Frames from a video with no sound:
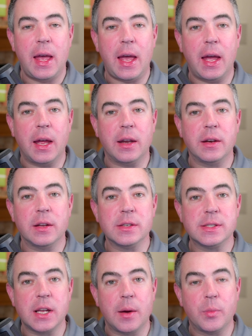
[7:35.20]
and
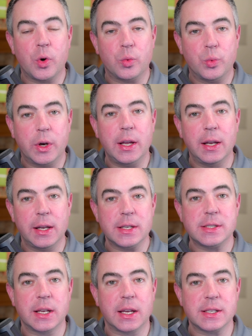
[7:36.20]
some
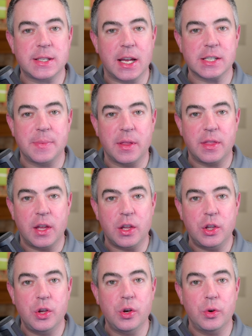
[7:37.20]
realistic assessment that
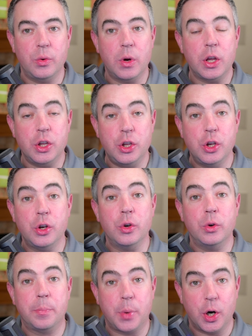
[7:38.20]

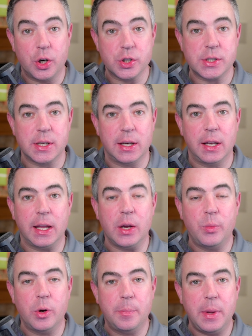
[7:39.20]
you personally
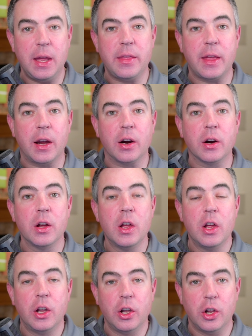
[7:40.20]
will be there
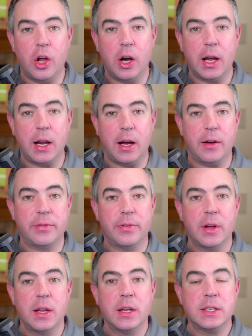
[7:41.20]
long
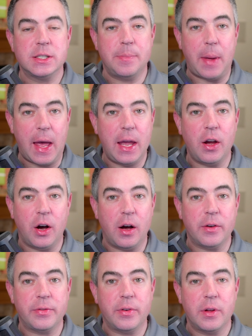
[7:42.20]
enough to pay
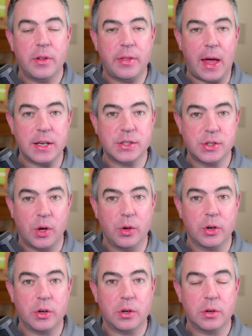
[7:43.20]
off that
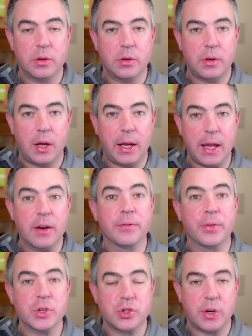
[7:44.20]
solar
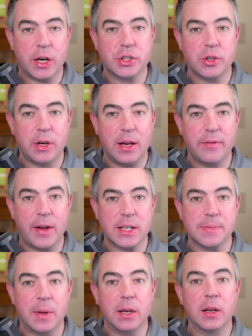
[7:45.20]
infrastructure
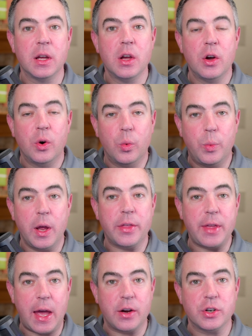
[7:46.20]
investment
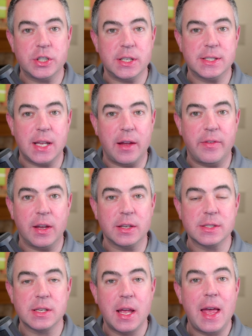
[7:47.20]
with energy
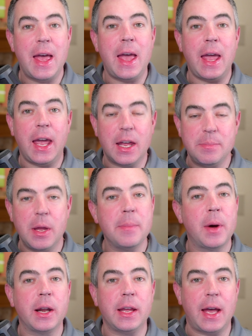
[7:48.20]
savings and be
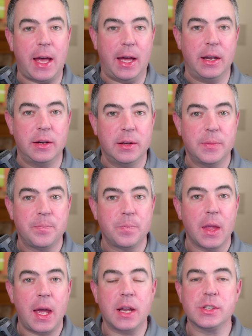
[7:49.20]
money ahead.
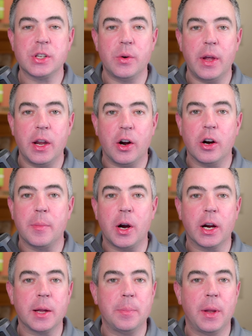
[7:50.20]
And so in our
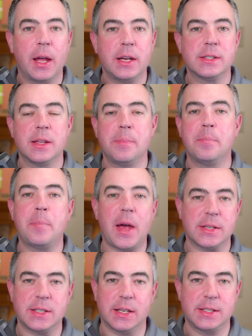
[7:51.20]
marketplace, the
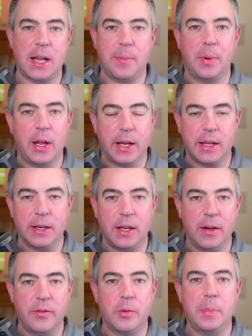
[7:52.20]
best example I can
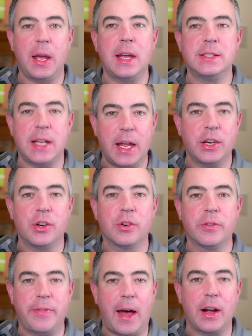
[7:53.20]
give would be a
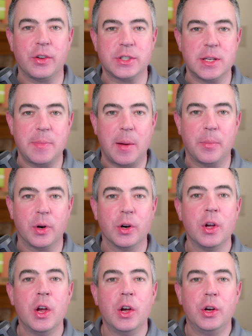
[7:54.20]
tenured faculty
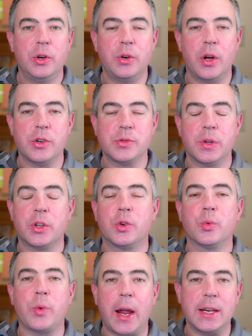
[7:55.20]
member who knows with
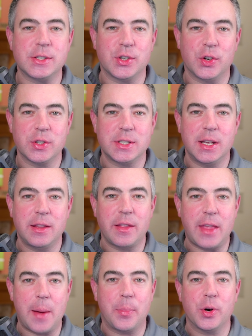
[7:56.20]
great certainty
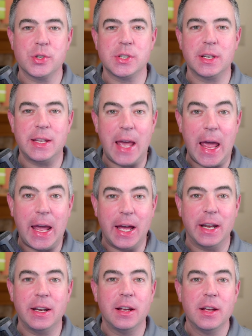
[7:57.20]
that that person
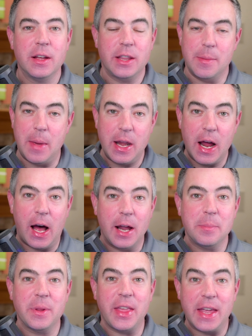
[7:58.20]
can, they may
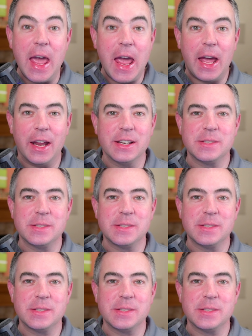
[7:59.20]
not, but they can